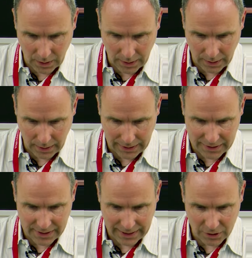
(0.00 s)

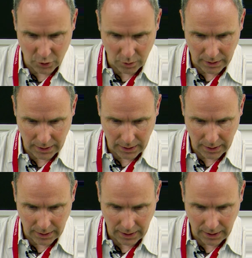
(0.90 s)
it's actually
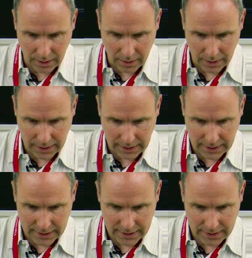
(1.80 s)
here, I
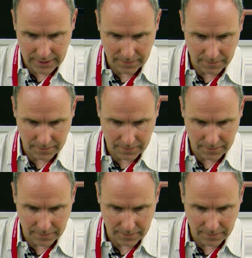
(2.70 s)
guess.